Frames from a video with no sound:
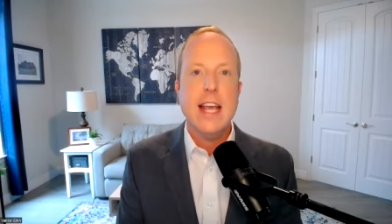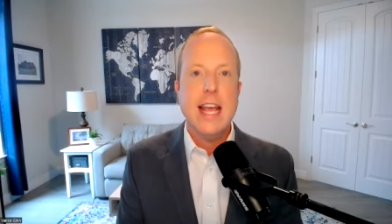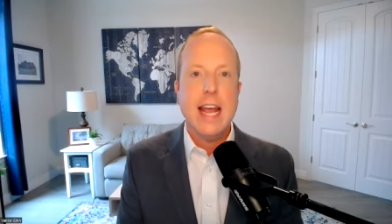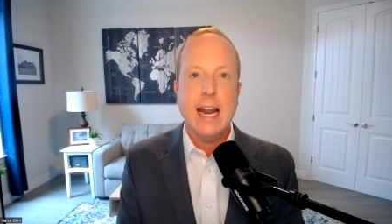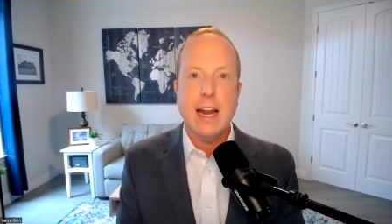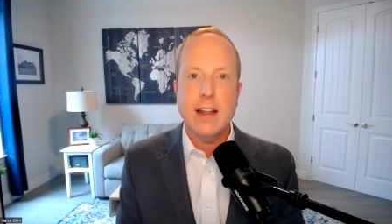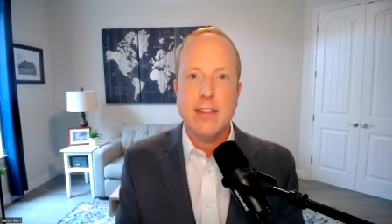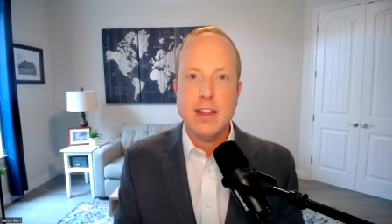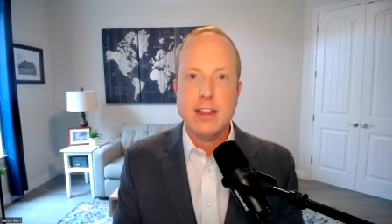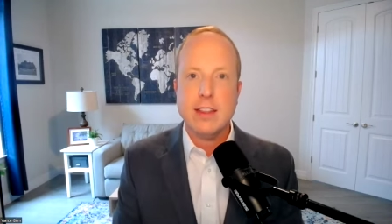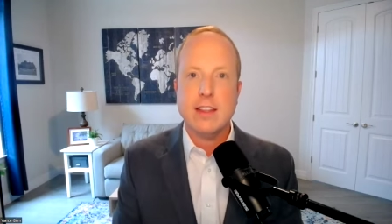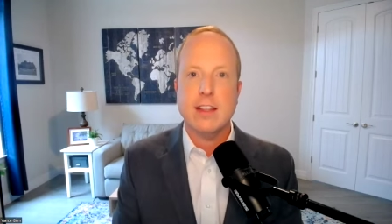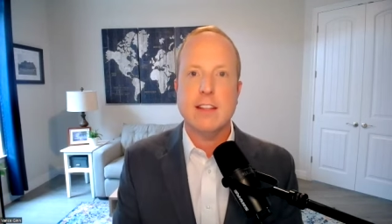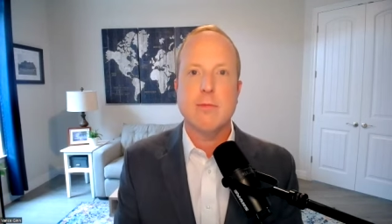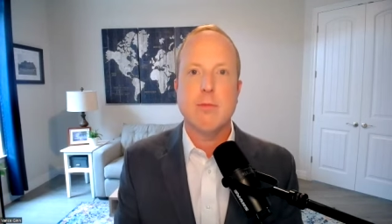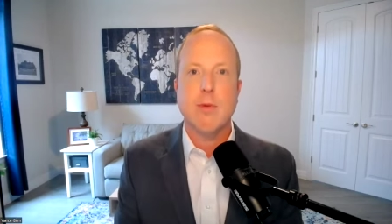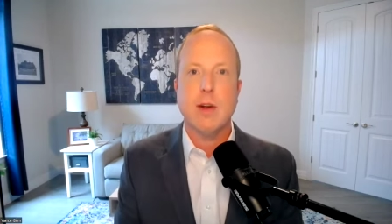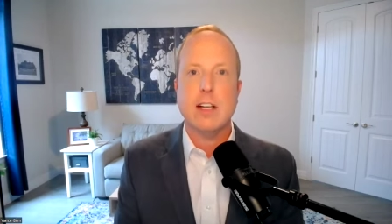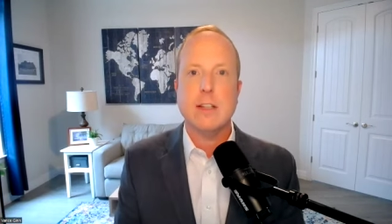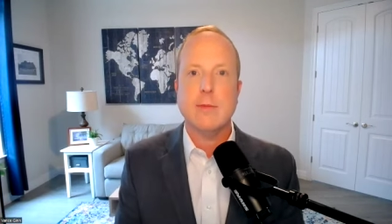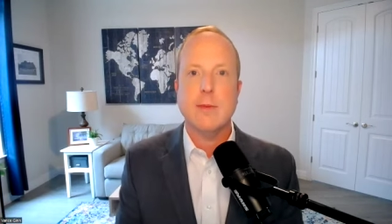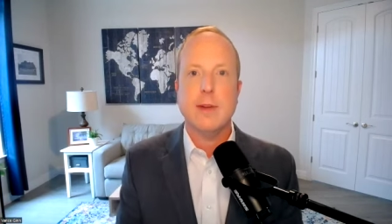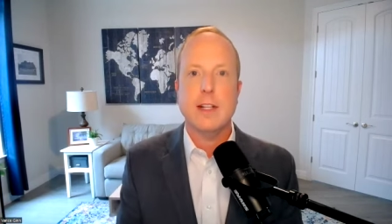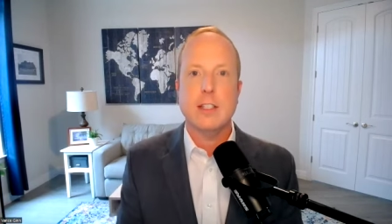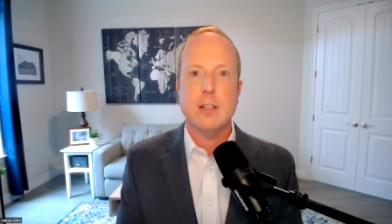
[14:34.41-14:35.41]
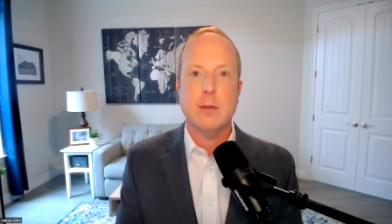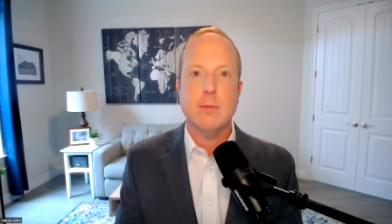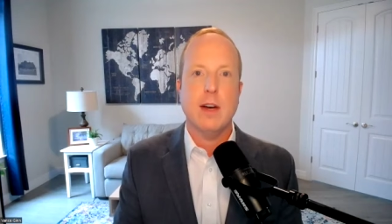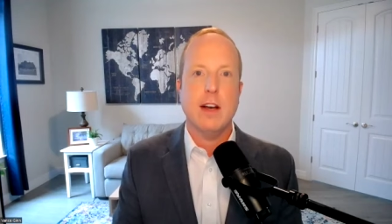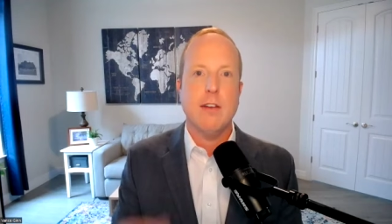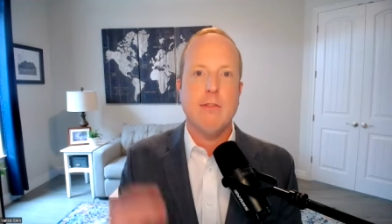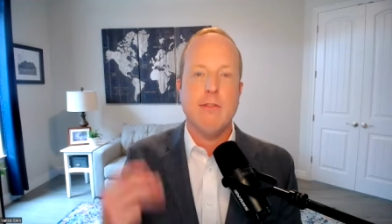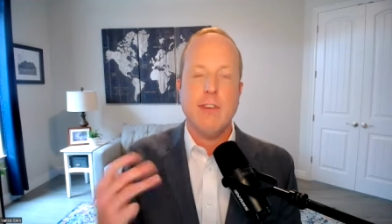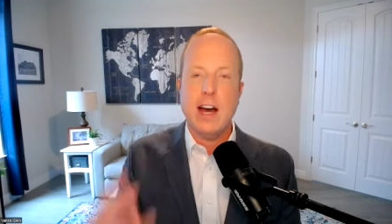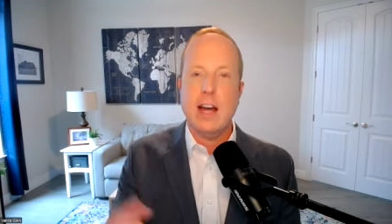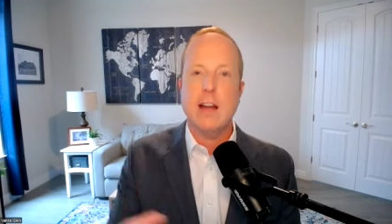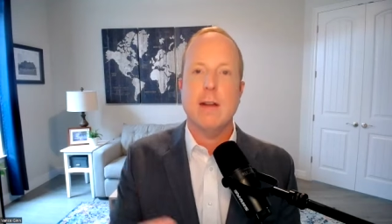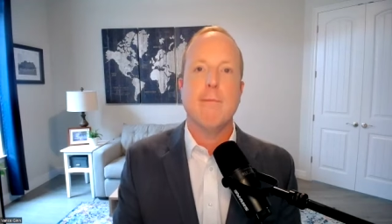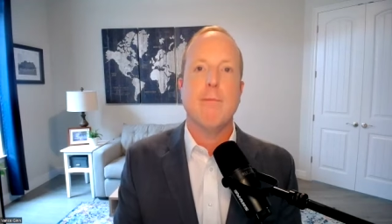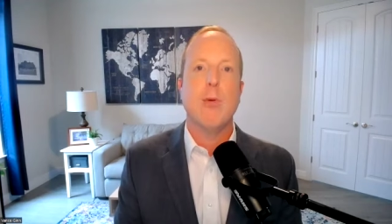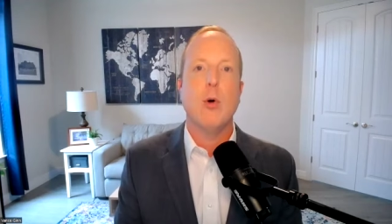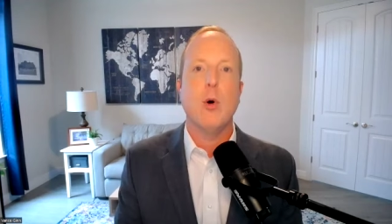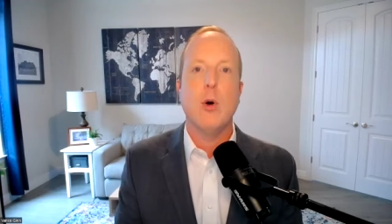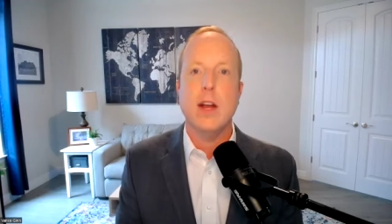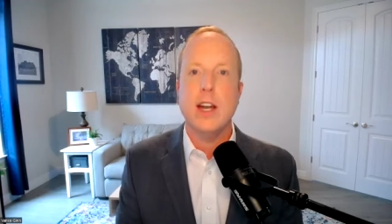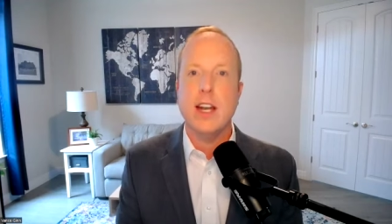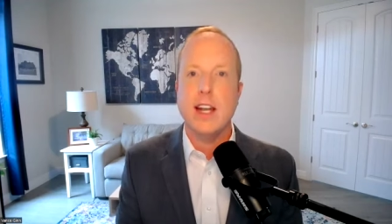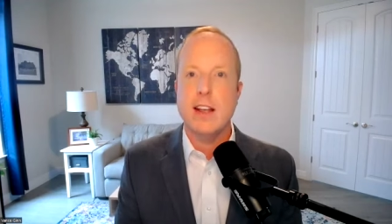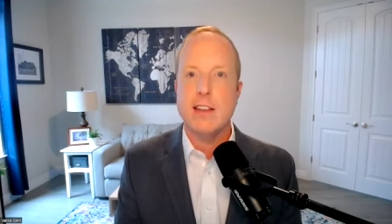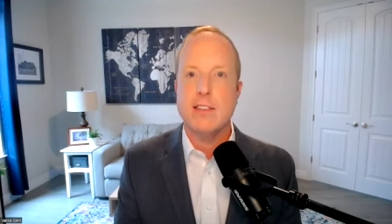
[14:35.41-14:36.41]
And I think this brings me to my final
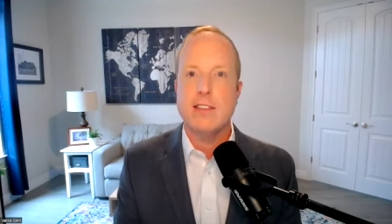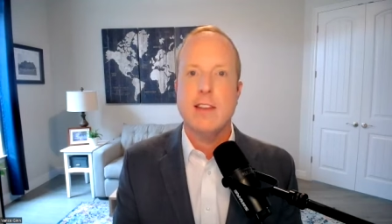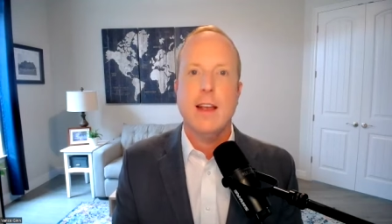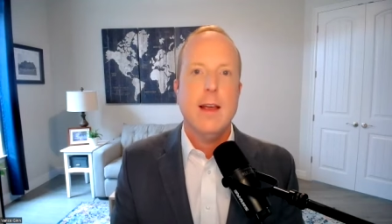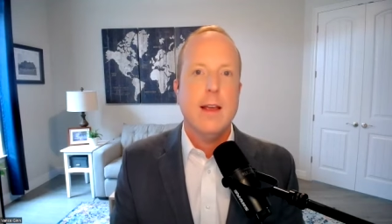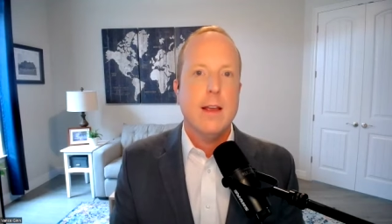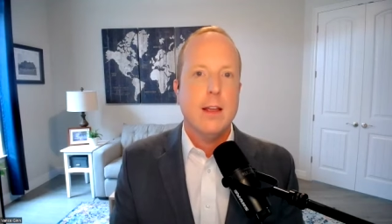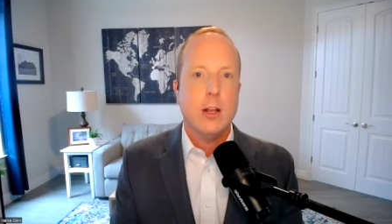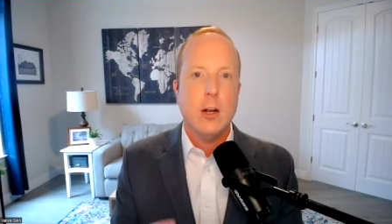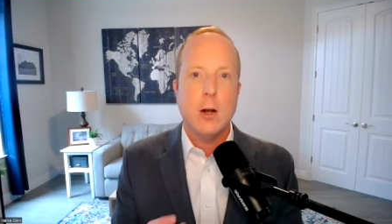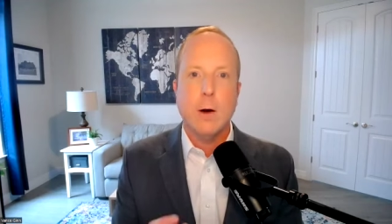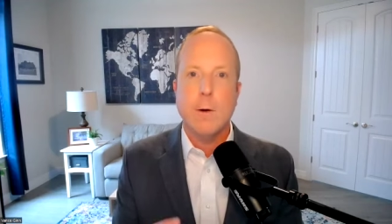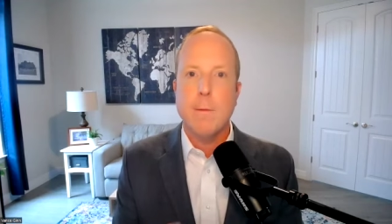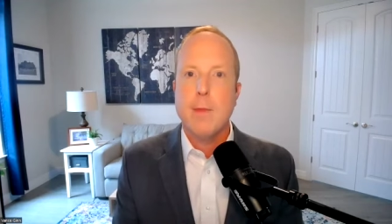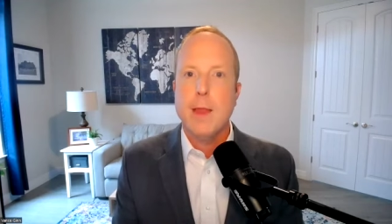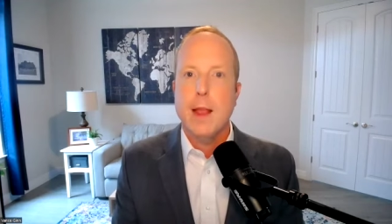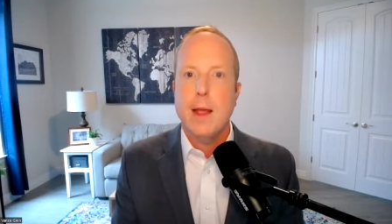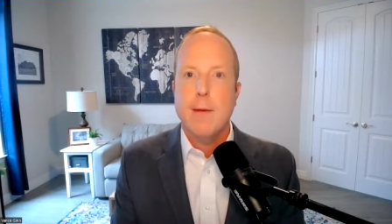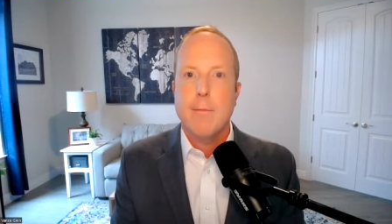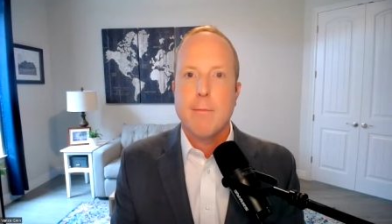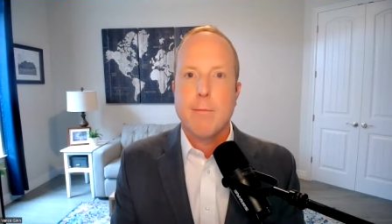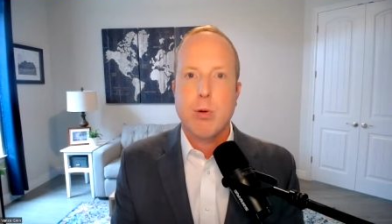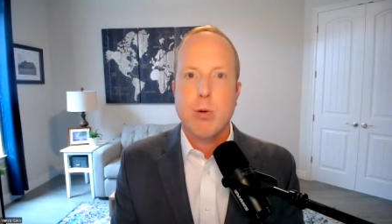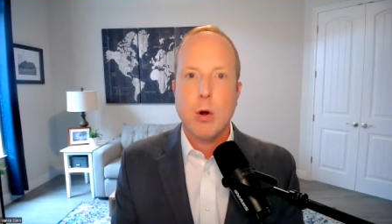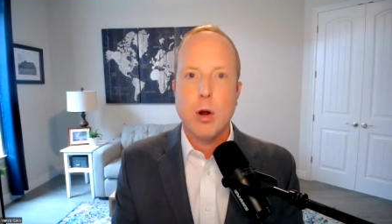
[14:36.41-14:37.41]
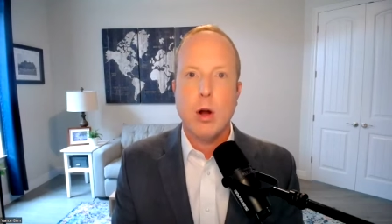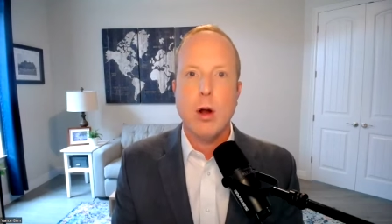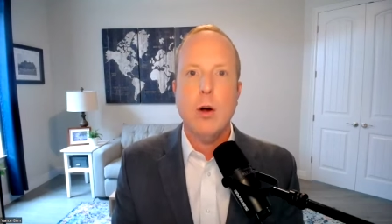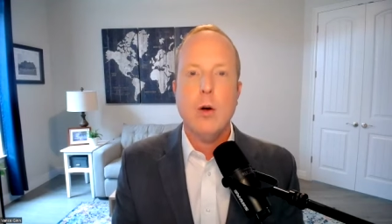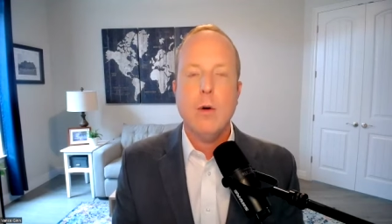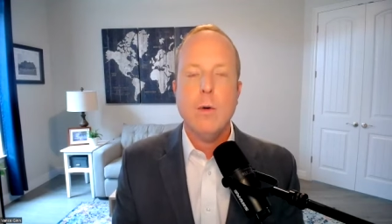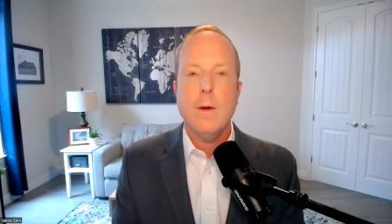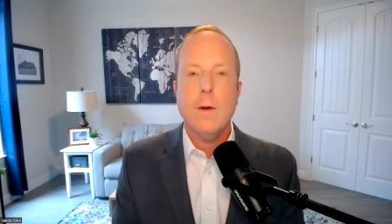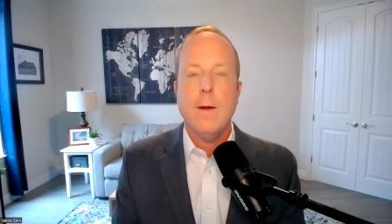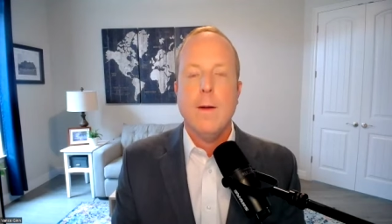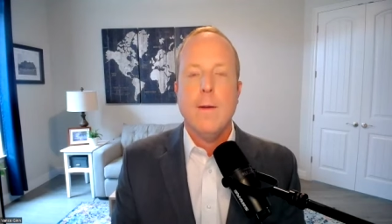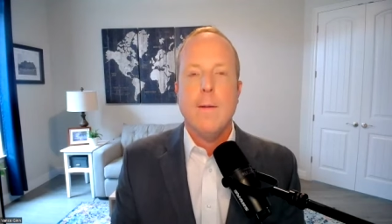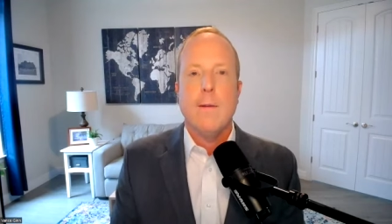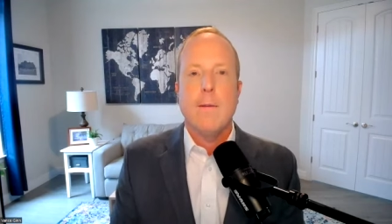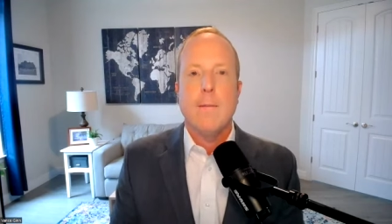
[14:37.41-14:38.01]
point is, you know, pro